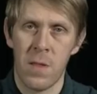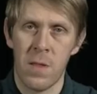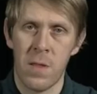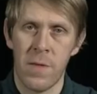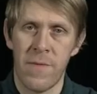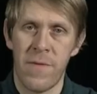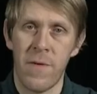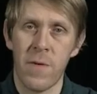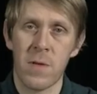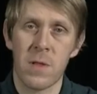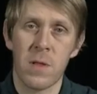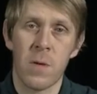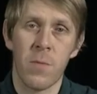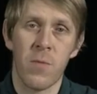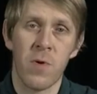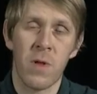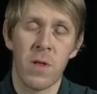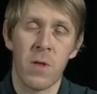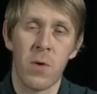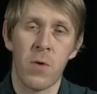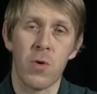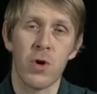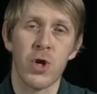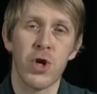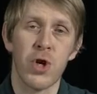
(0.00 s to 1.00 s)
The first number
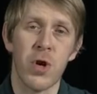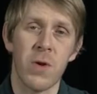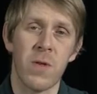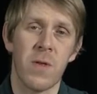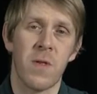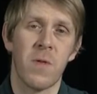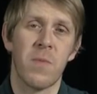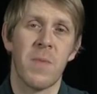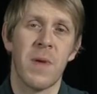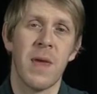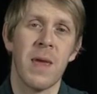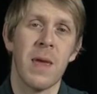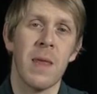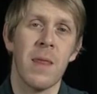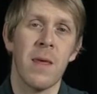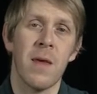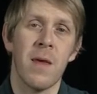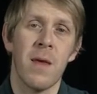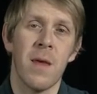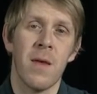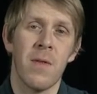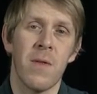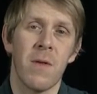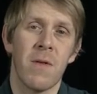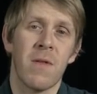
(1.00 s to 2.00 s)
is your shutter speed,
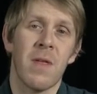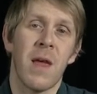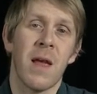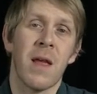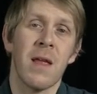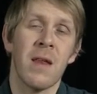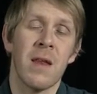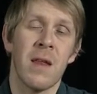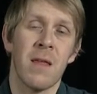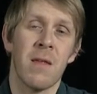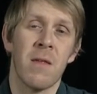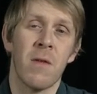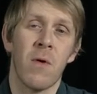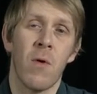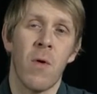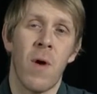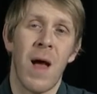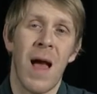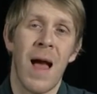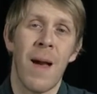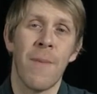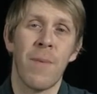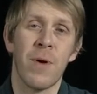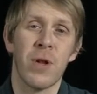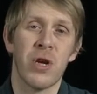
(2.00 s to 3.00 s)
the second is your
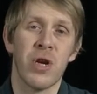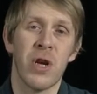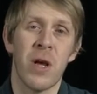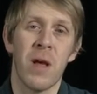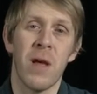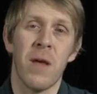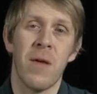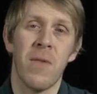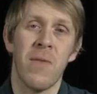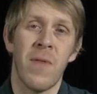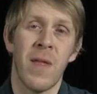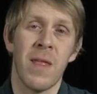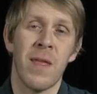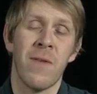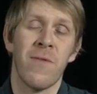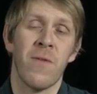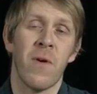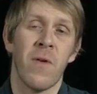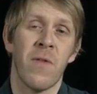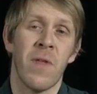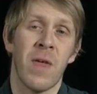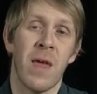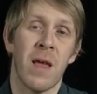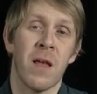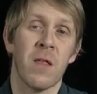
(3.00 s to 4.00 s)
aperture, then you've
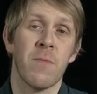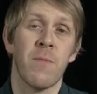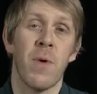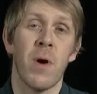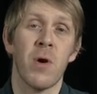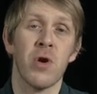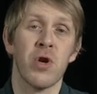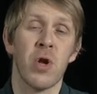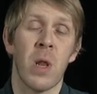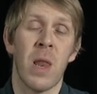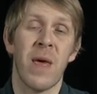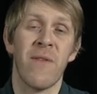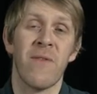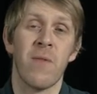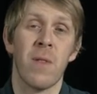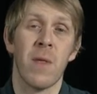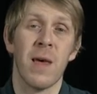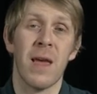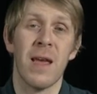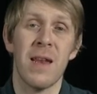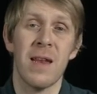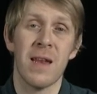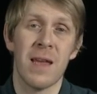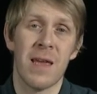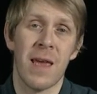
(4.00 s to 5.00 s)
got the exposure level
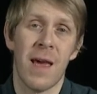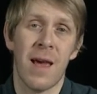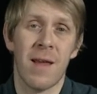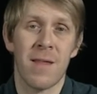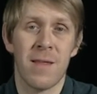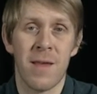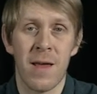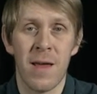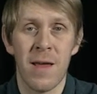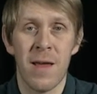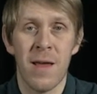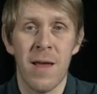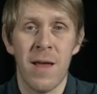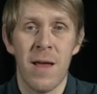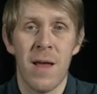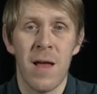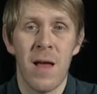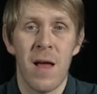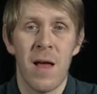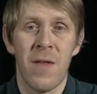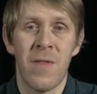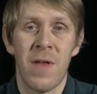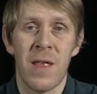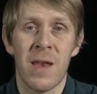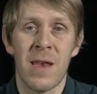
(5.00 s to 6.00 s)
indicator,
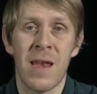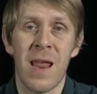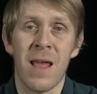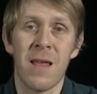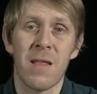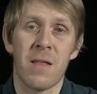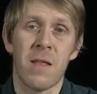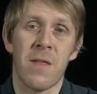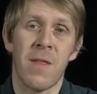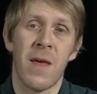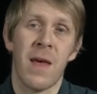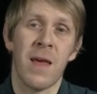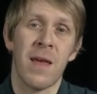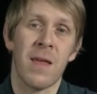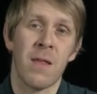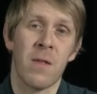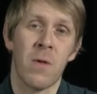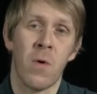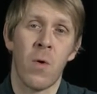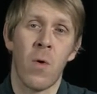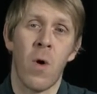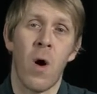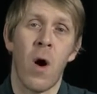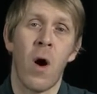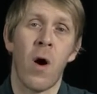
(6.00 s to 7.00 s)
and then next to that is
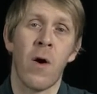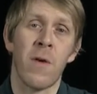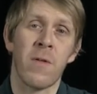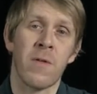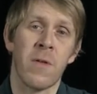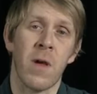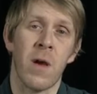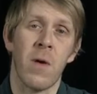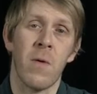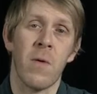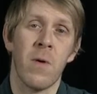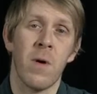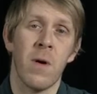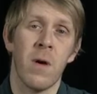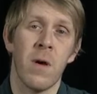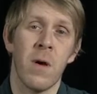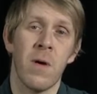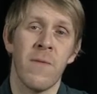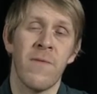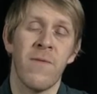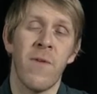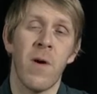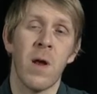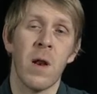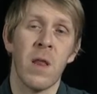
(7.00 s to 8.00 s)
your ISO.
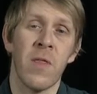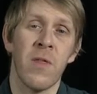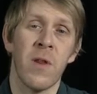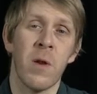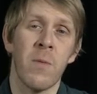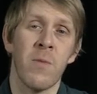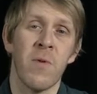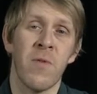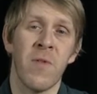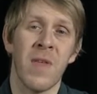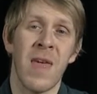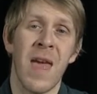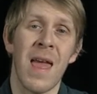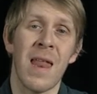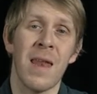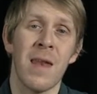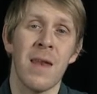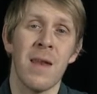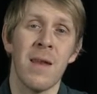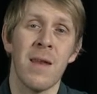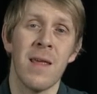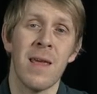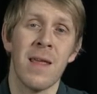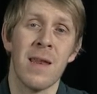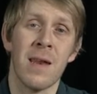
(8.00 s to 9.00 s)
And finally the number at the
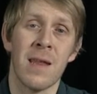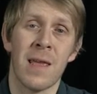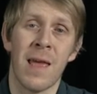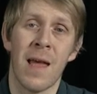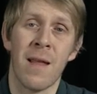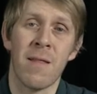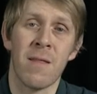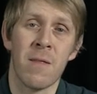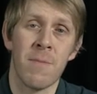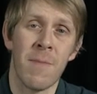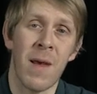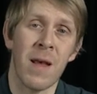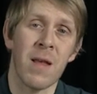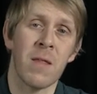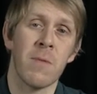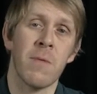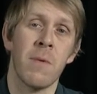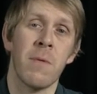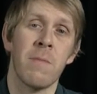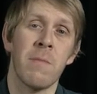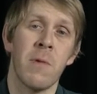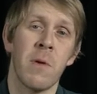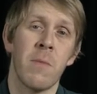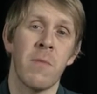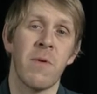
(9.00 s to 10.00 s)
end indicates the
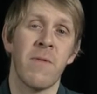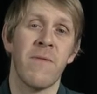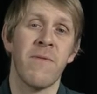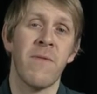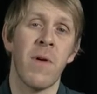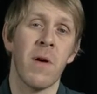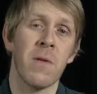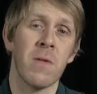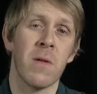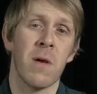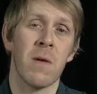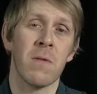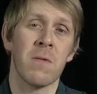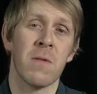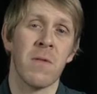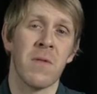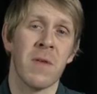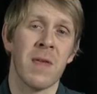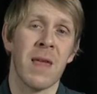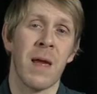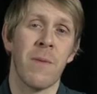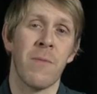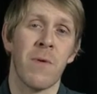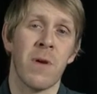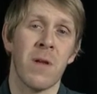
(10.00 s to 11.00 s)
maximum number of photos that the
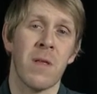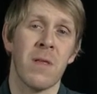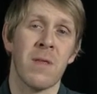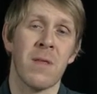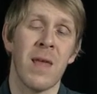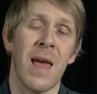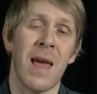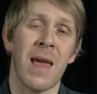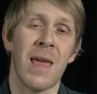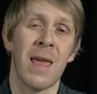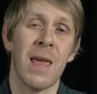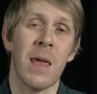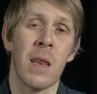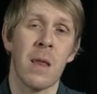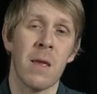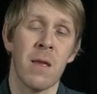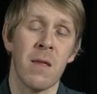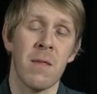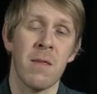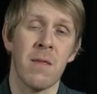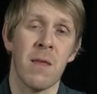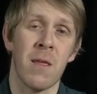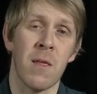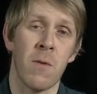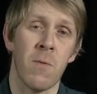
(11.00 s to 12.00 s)
camera can take in a
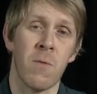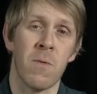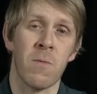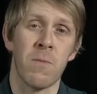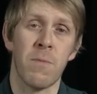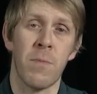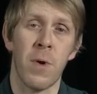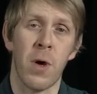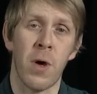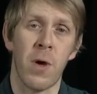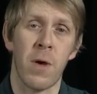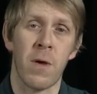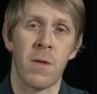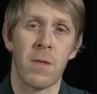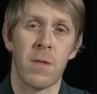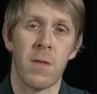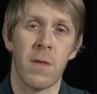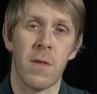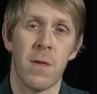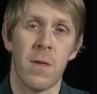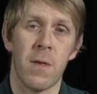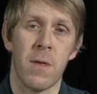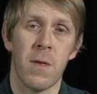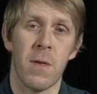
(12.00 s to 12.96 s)
continuous burst.